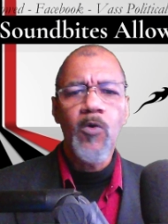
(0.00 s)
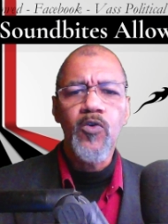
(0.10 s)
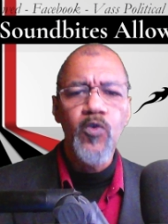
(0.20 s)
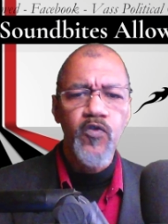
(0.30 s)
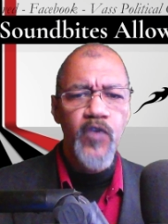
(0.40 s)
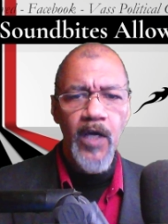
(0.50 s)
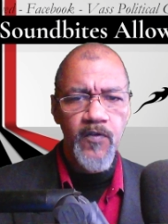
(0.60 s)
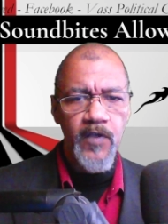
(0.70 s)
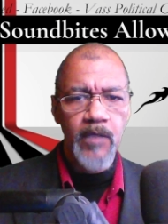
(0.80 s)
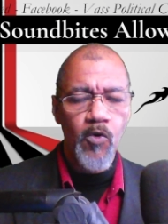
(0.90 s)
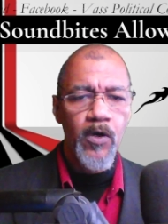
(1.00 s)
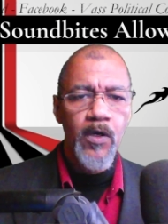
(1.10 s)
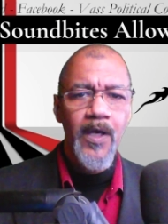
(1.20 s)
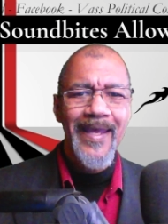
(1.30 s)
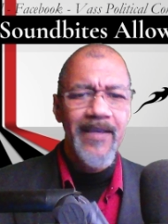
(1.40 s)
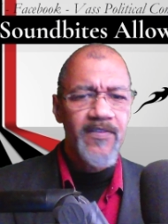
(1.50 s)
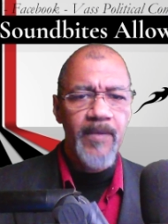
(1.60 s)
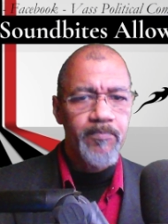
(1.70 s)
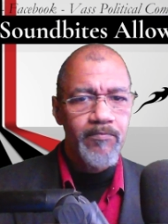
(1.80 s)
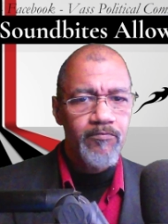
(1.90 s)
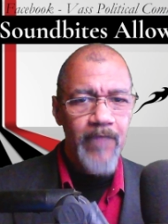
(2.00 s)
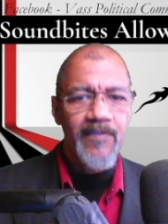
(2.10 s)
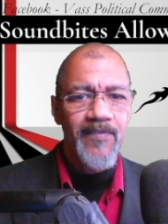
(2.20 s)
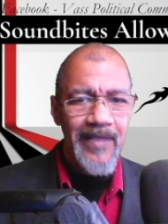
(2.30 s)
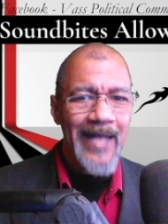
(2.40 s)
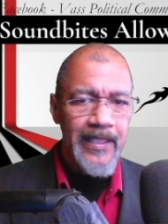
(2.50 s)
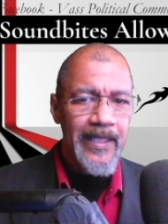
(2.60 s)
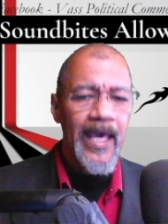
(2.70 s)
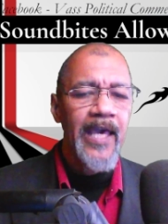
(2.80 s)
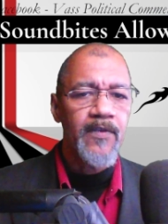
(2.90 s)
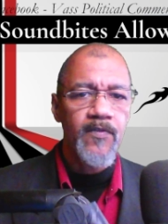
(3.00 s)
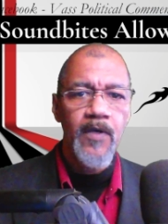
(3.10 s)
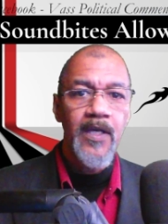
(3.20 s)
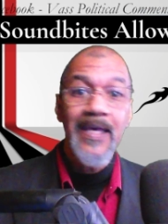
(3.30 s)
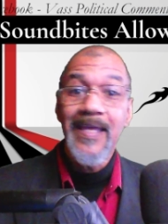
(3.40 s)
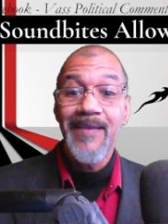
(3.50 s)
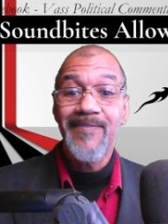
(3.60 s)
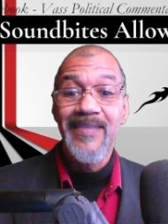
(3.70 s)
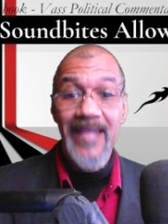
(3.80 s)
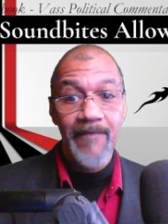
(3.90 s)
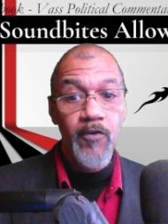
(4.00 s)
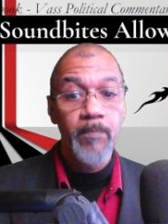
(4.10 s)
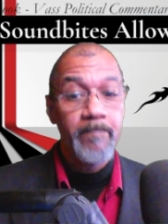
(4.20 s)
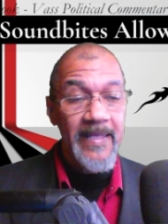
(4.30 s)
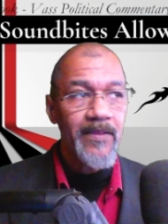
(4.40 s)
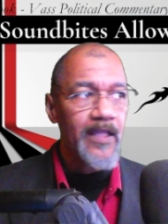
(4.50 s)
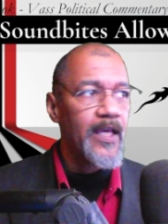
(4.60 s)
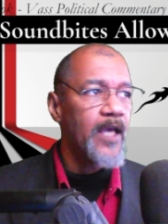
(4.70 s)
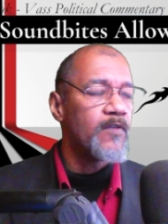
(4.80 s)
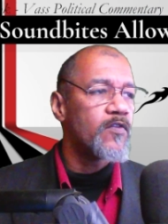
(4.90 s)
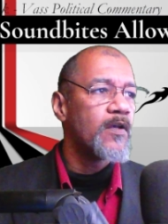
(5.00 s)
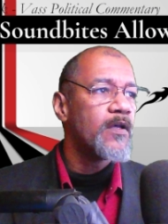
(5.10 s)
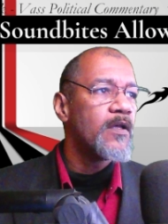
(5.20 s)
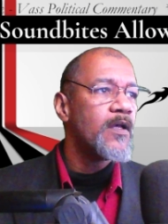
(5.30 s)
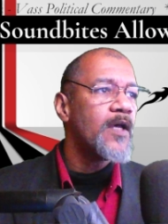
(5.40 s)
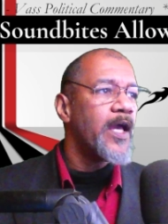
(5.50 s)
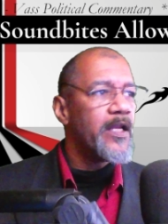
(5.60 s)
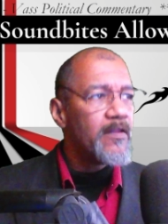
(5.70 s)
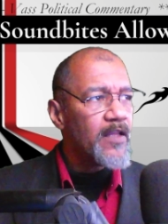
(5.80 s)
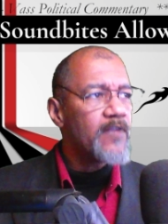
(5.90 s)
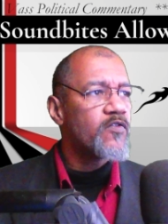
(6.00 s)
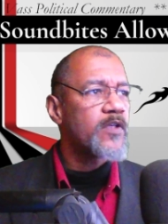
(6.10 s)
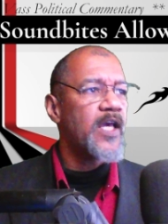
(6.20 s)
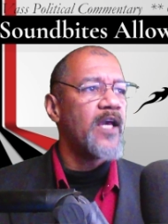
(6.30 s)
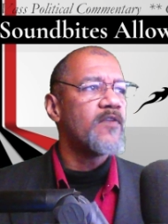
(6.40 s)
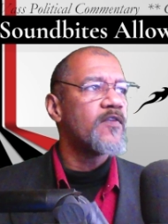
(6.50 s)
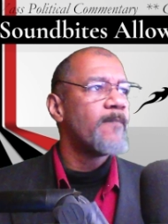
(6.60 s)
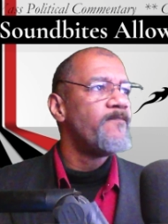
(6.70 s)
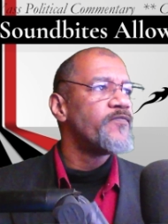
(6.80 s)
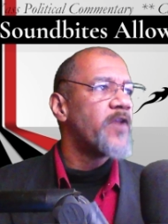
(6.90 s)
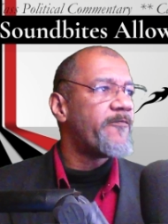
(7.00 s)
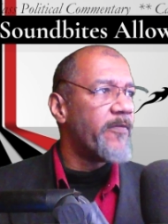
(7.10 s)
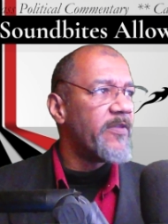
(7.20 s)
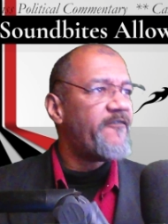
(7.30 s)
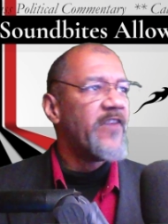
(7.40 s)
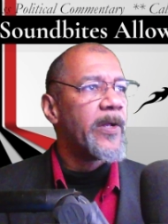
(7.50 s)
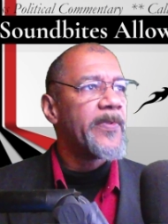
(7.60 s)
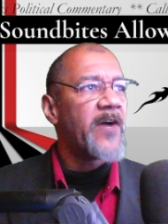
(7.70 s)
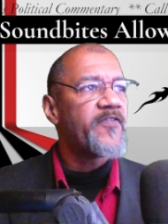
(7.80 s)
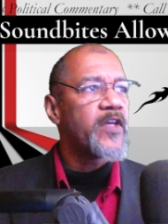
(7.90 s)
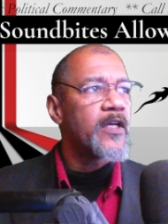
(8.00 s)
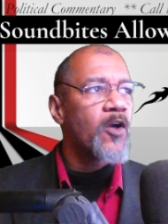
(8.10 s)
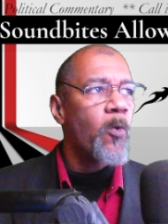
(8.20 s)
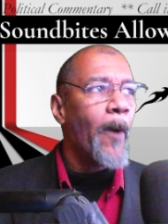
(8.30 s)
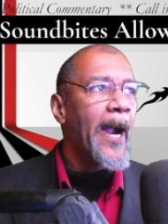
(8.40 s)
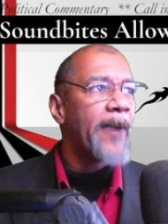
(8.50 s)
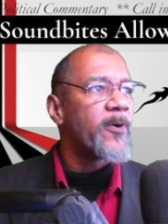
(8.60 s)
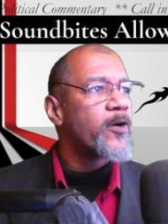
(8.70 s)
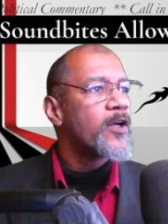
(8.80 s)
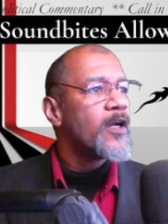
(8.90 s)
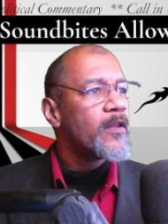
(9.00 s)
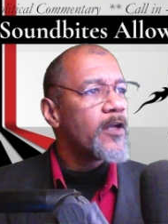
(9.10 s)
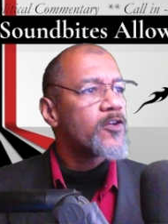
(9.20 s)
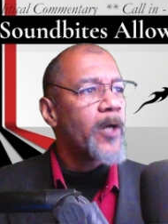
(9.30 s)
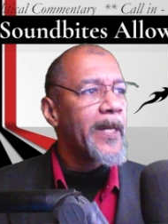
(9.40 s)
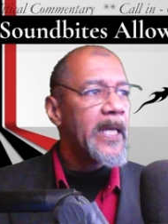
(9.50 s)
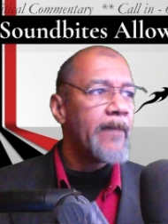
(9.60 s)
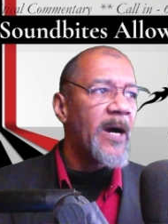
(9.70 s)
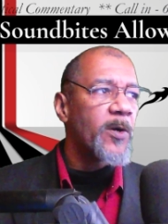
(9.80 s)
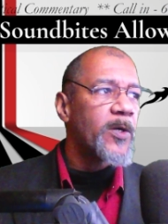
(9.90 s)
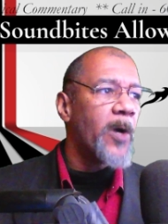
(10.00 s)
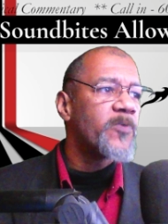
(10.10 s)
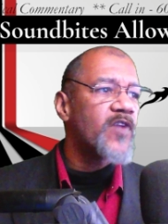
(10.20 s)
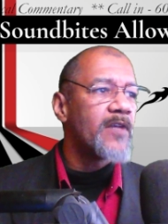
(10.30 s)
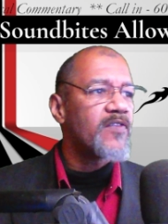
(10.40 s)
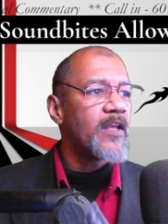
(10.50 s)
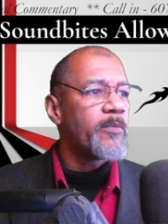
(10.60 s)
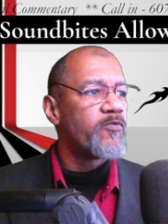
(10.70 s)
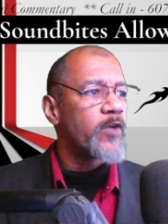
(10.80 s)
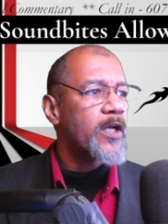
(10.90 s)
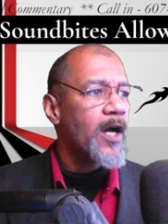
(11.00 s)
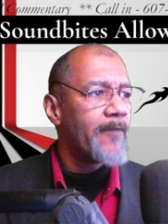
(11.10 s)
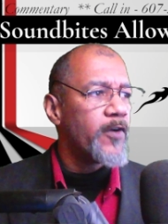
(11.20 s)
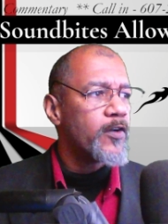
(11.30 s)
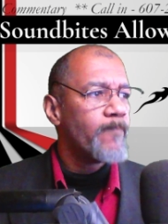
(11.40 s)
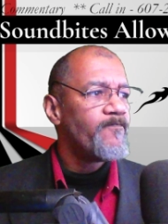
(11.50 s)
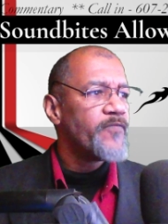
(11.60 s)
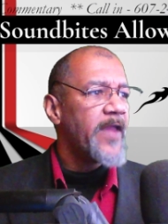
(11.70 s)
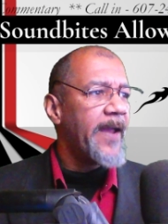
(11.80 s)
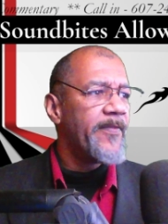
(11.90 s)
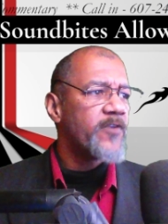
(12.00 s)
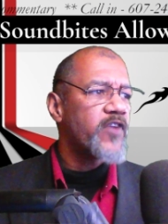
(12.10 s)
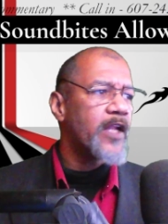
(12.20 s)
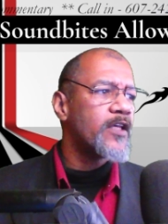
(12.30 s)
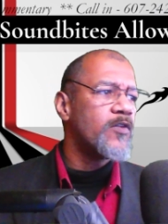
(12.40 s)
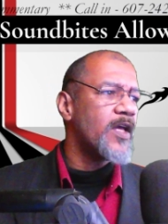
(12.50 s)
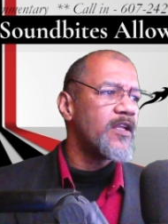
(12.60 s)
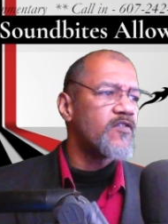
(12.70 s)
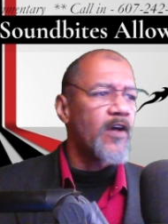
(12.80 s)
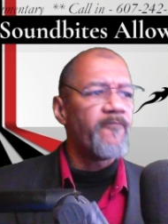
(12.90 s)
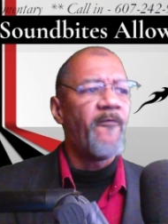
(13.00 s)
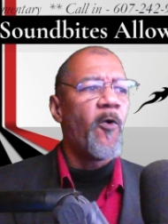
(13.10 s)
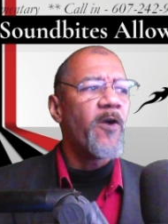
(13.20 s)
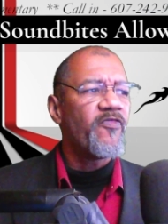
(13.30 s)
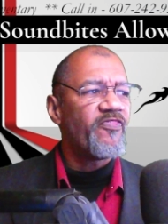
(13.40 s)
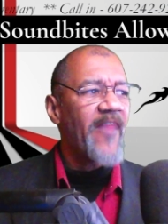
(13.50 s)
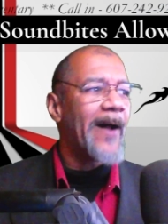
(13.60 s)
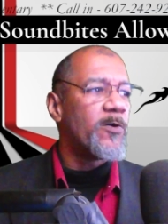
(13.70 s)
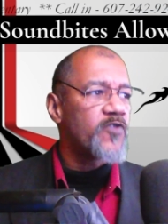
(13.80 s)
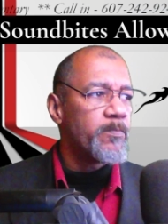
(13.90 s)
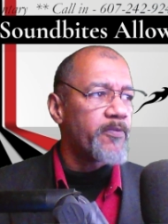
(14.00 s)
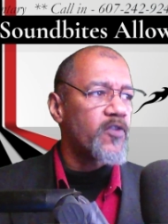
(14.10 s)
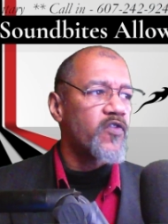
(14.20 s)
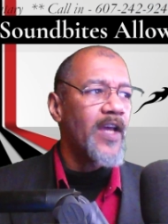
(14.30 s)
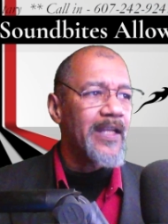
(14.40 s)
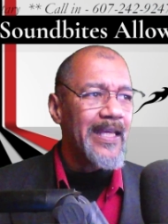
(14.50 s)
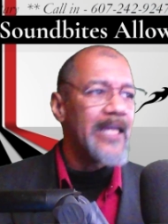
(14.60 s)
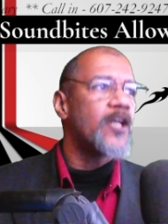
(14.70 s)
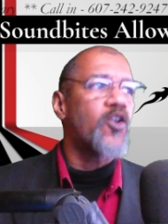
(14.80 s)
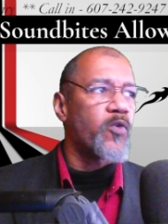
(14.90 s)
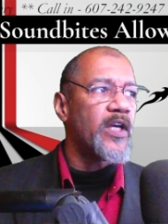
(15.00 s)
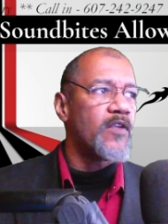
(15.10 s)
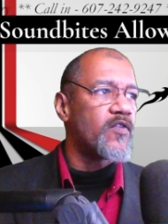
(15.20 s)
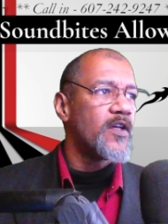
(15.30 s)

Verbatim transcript: use guns anymore. Except that's not the case. It has never been the case. And in this case, from the Philadelphia Inquirer, they're talking about ghost guns that have been recovered and they're telling you that it's a 4,000% increase